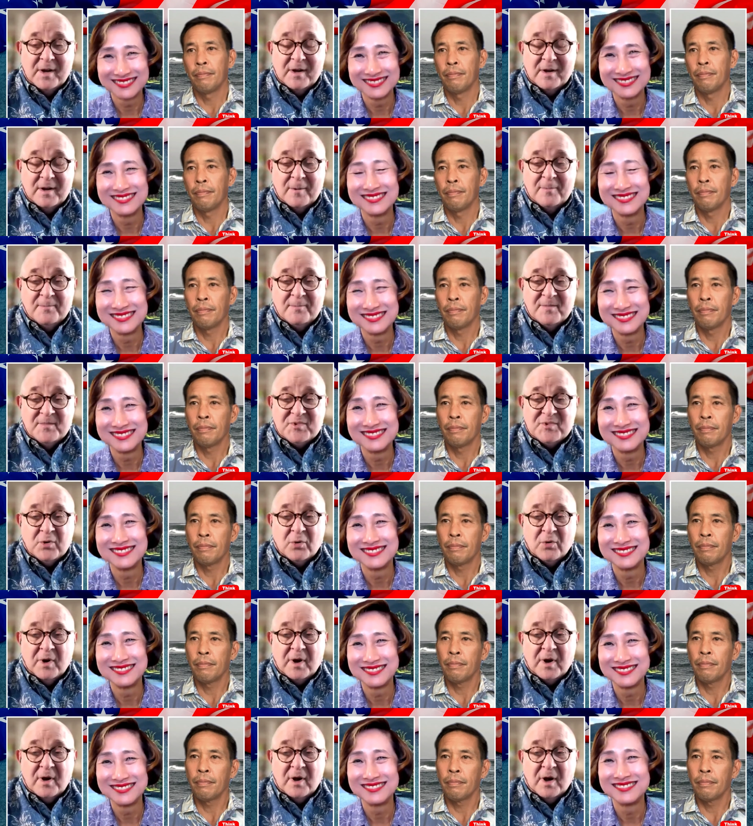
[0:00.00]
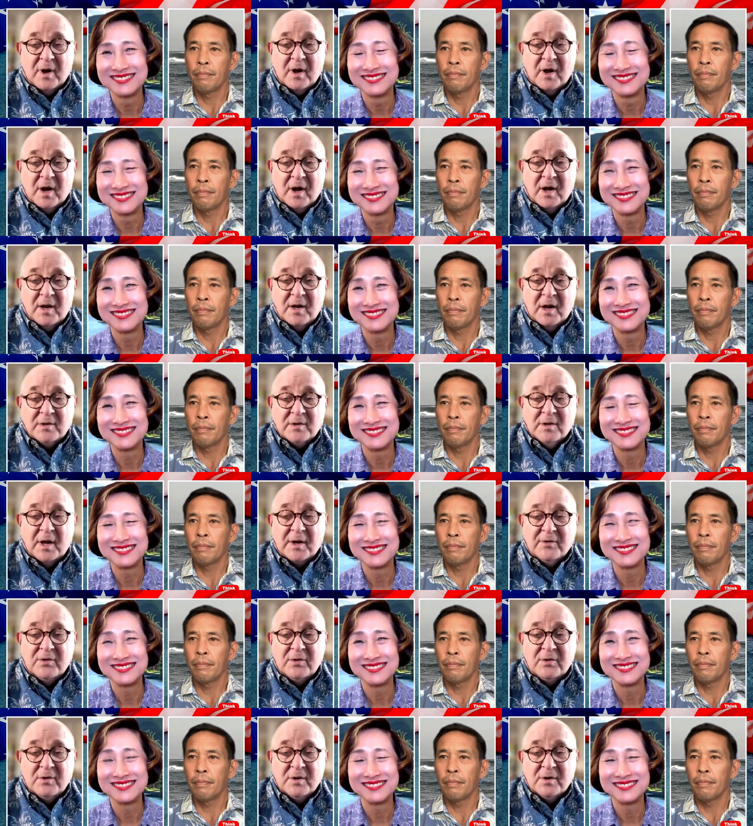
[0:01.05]
Speaker 1: um, so uh, I, would
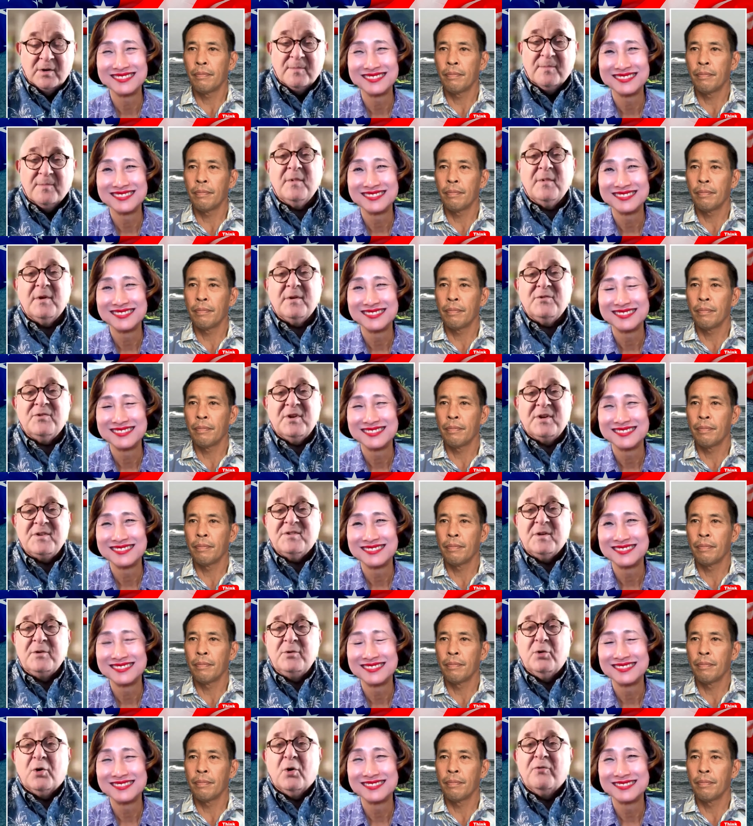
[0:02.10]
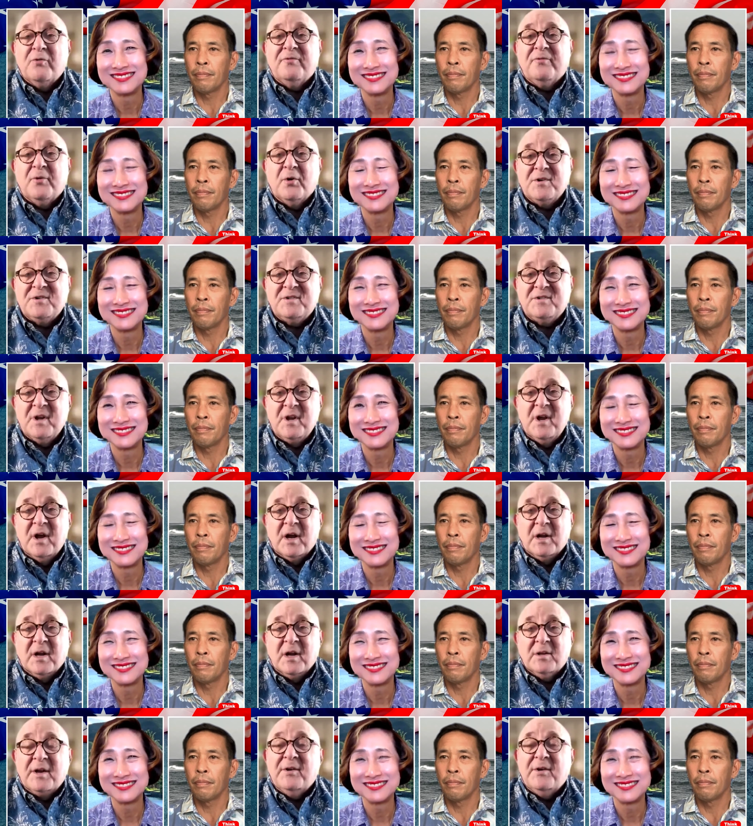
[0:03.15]
like you to, uh, Jason, you go first.
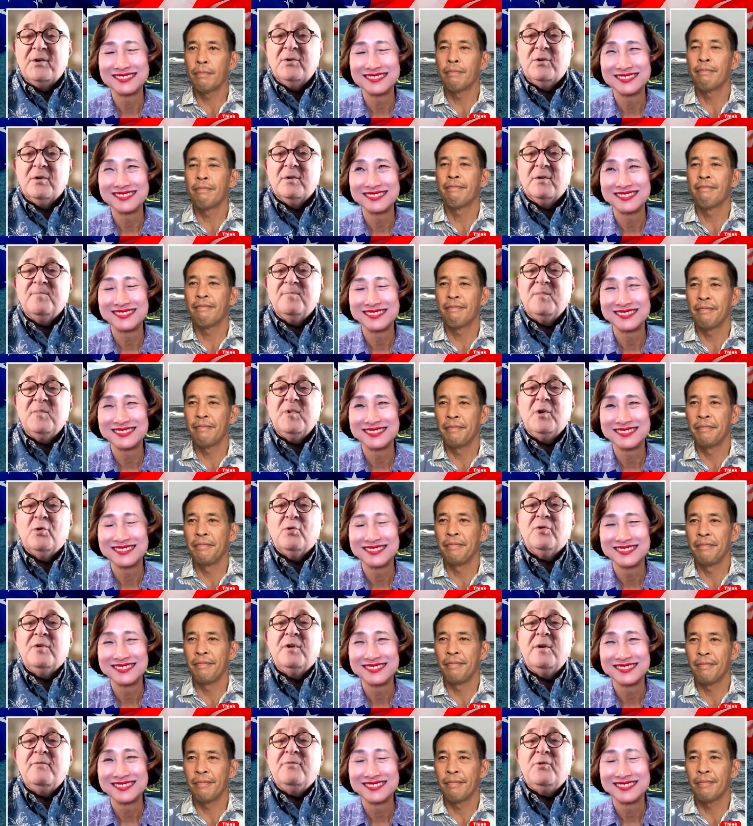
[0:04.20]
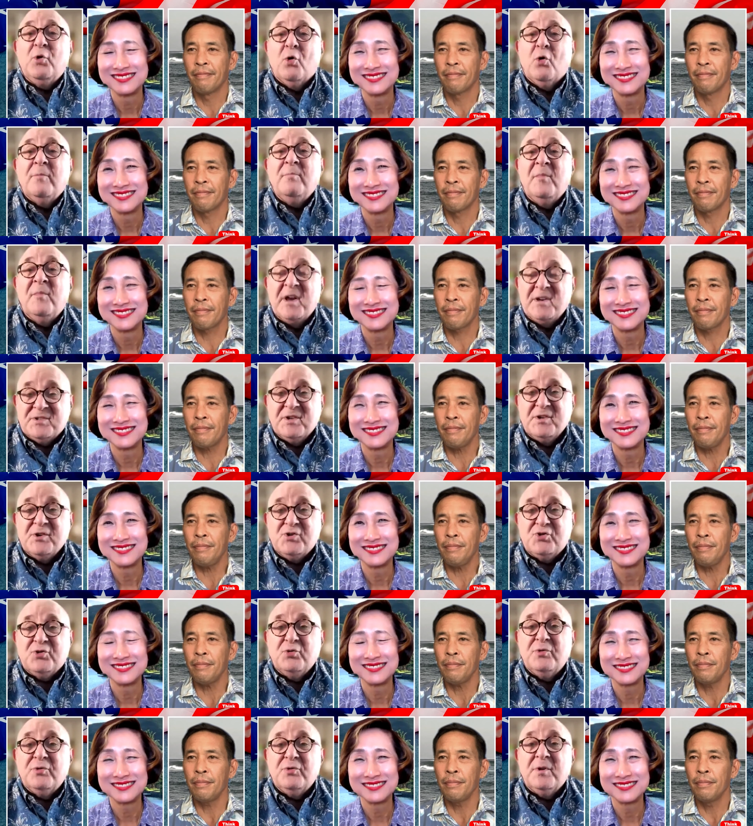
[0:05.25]
I'd like you to, you know, give your
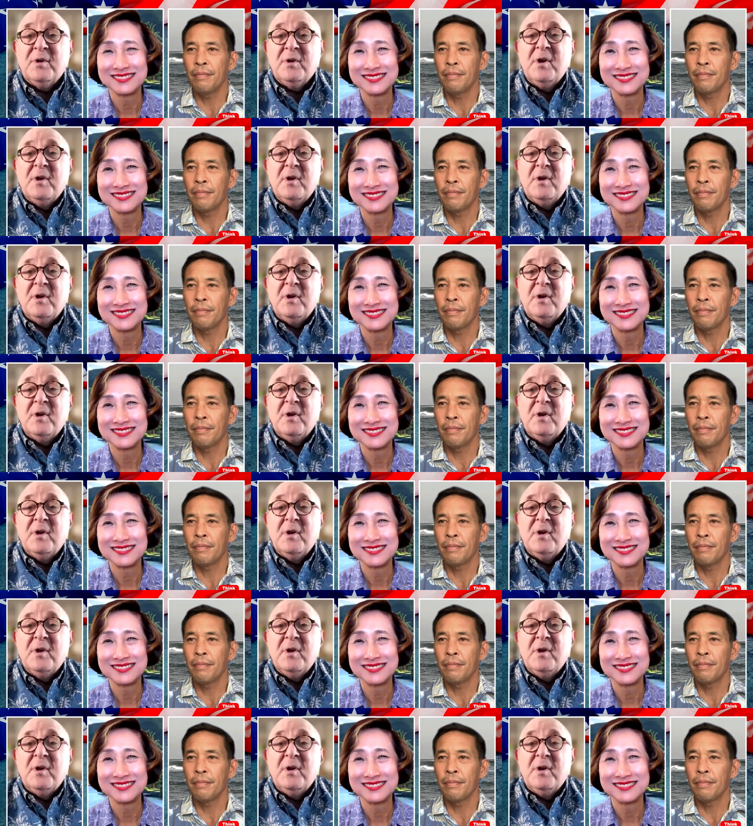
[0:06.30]
message to the,